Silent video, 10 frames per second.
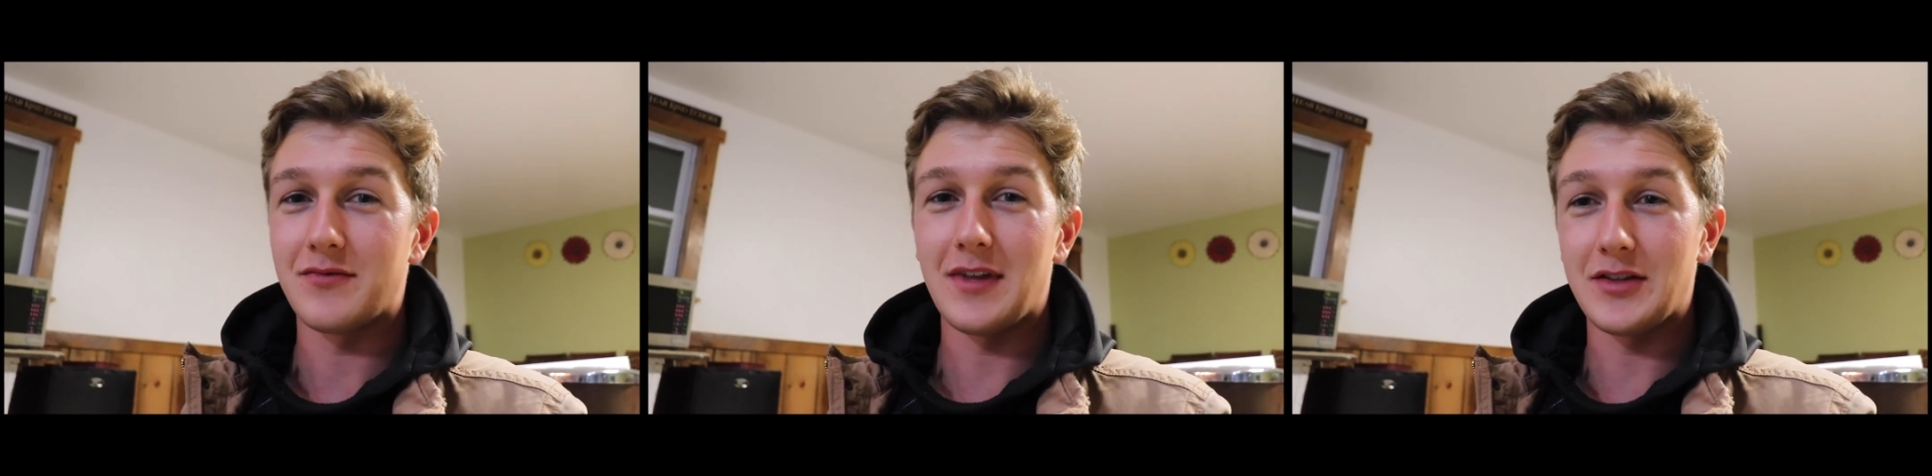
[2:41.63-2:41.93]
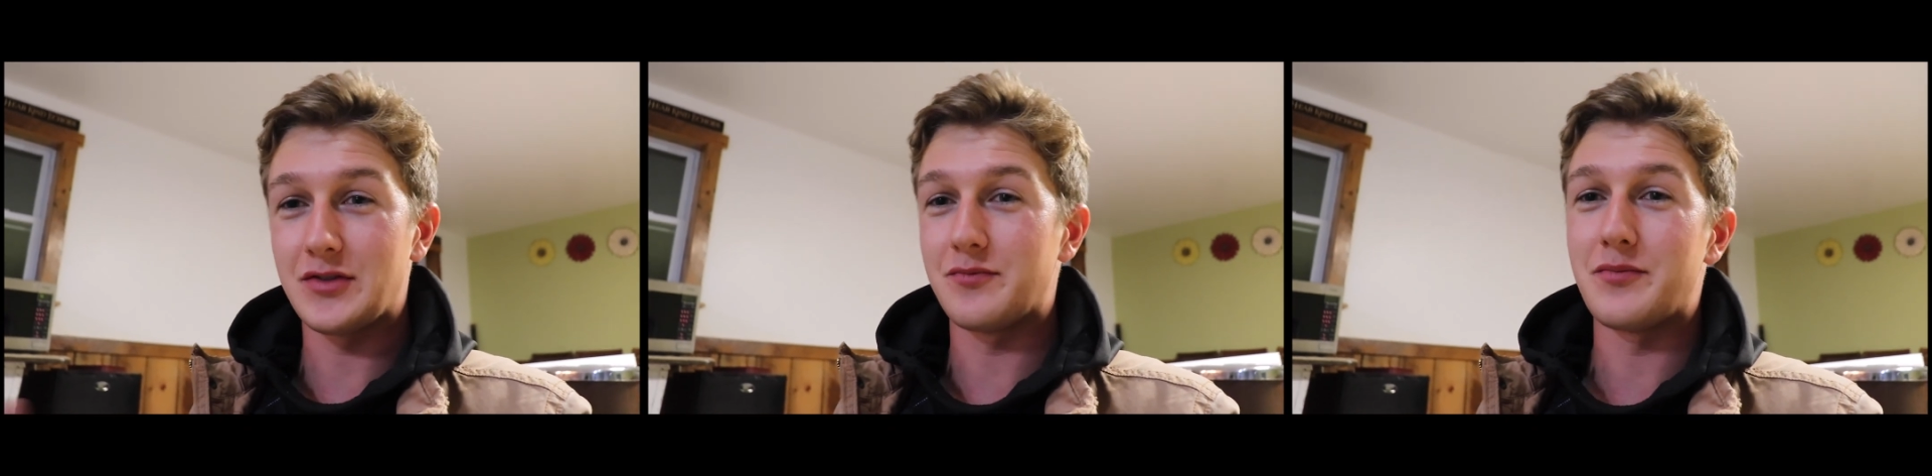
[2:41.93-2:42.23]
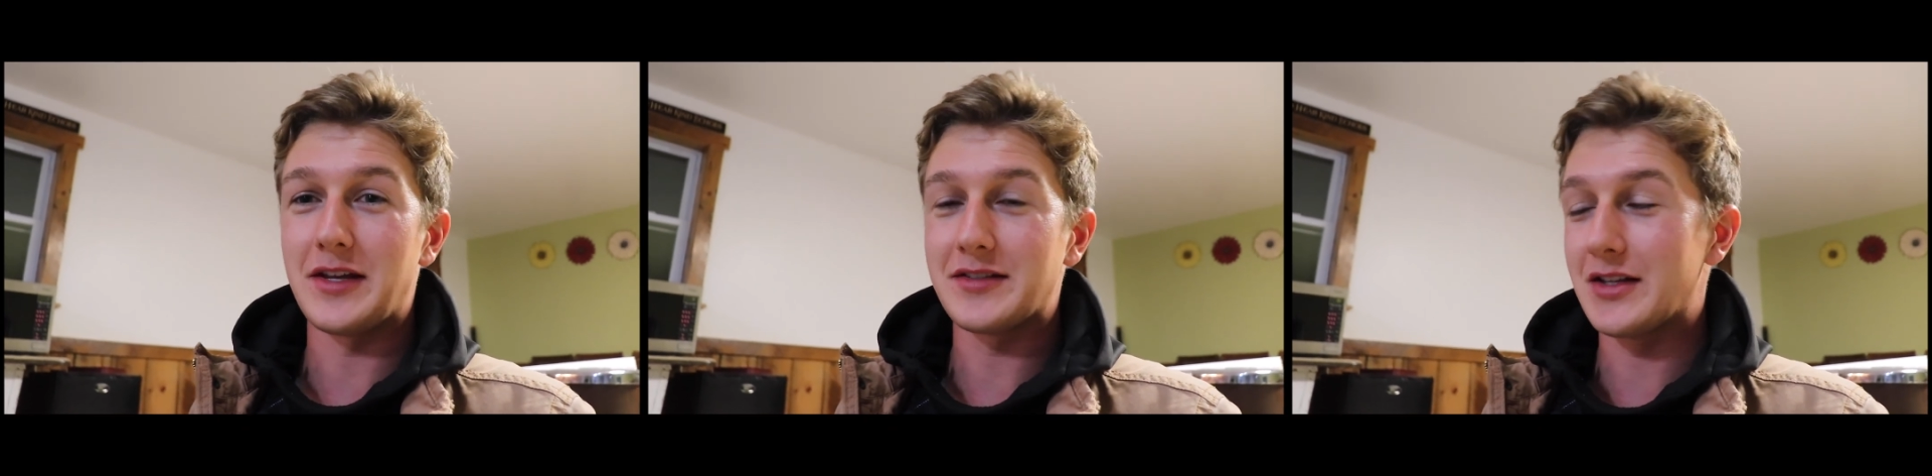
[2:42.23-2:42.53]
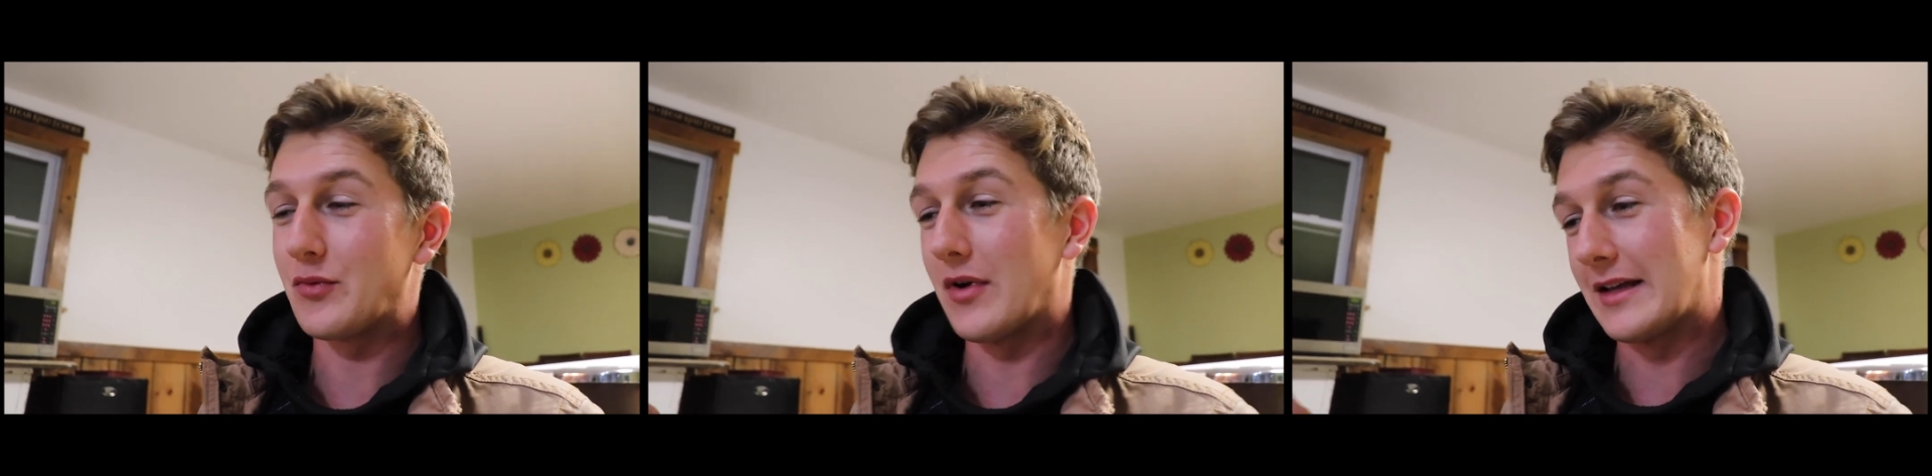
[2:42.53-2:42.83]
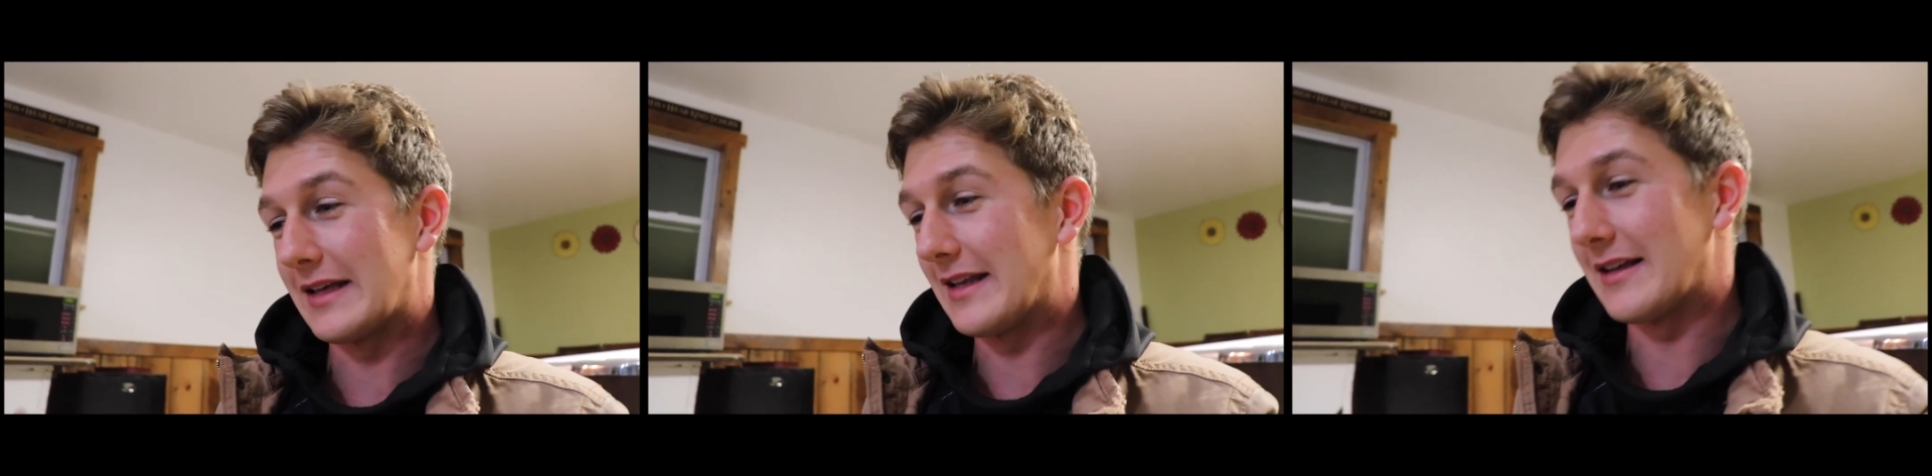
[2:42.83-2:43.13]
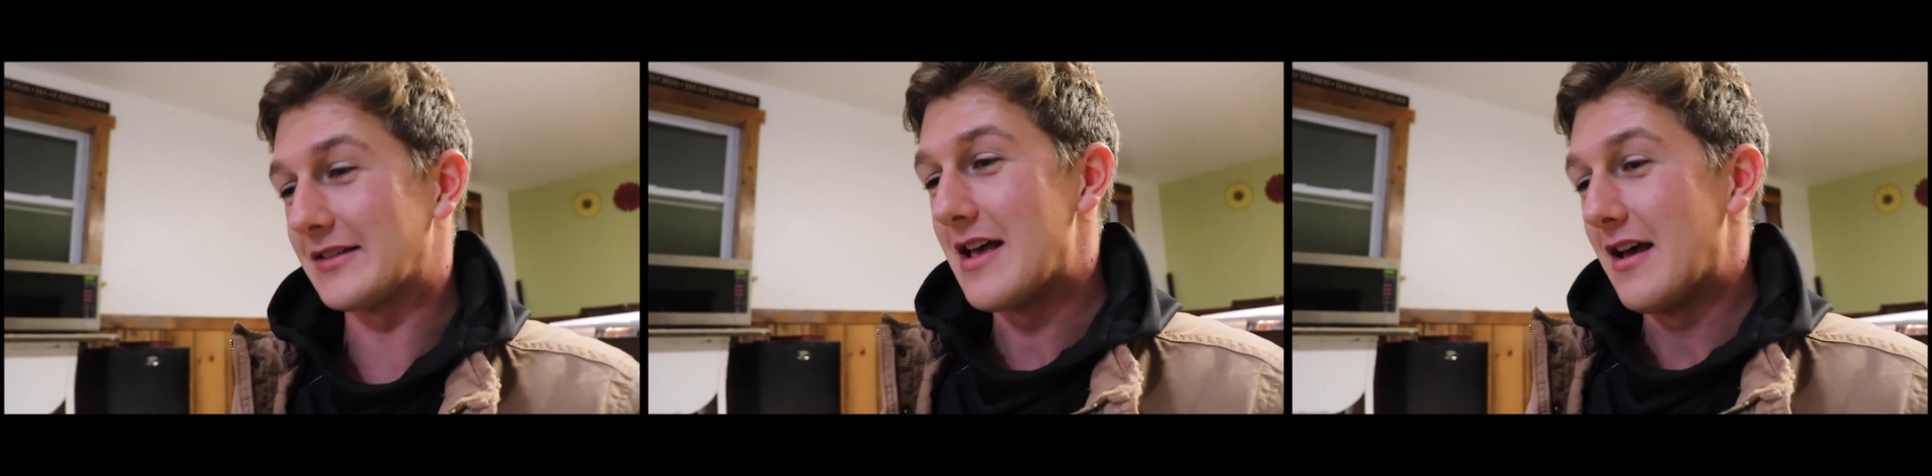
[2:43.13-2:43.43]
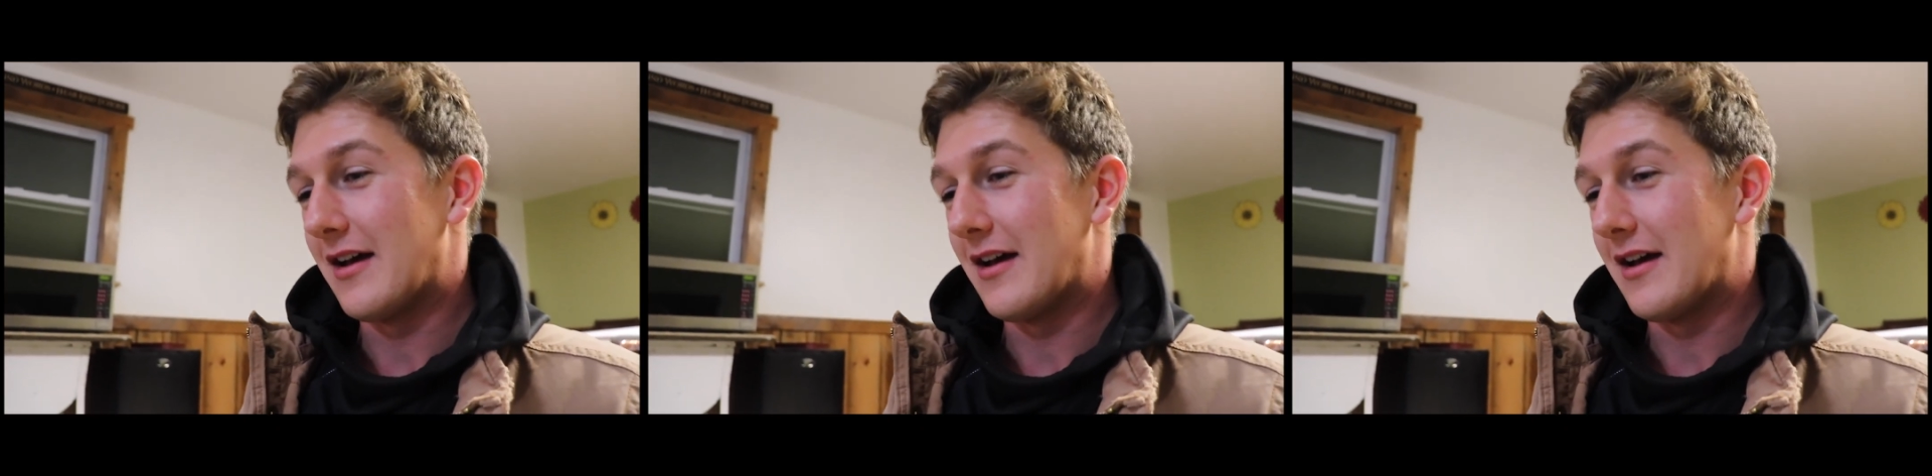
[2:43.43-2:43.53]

that's basically what it is.